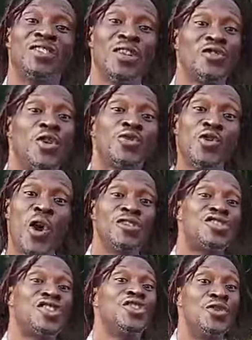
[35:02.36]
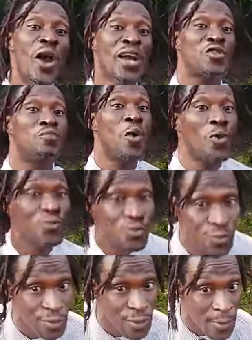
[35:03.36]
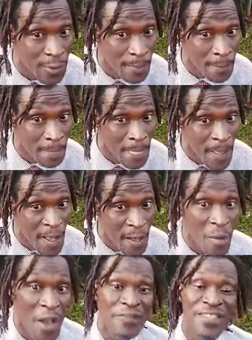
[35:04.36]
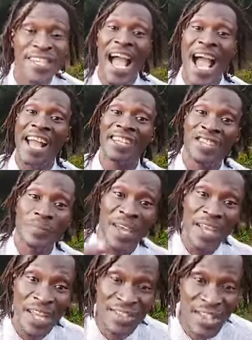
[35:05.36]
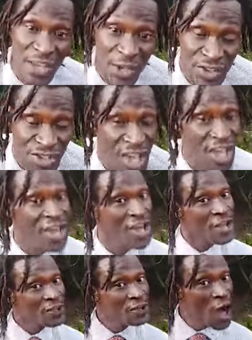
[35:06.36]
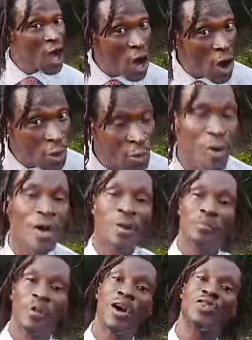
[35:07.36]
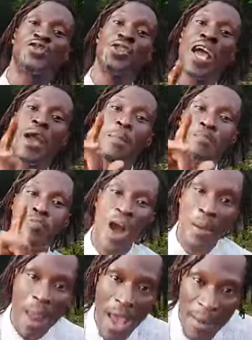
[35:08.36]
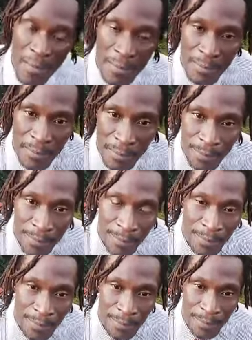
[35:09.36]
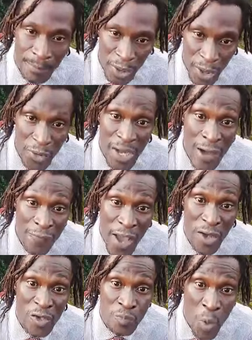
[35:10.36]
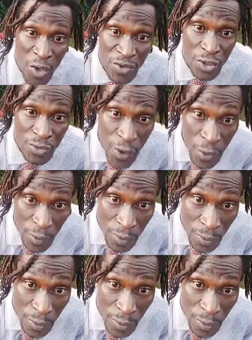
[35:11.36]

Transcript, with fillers: I know it's not all thing you expose, But if see IG begin to tell you, say, no, because you know a problem. Because you can't expose the truth.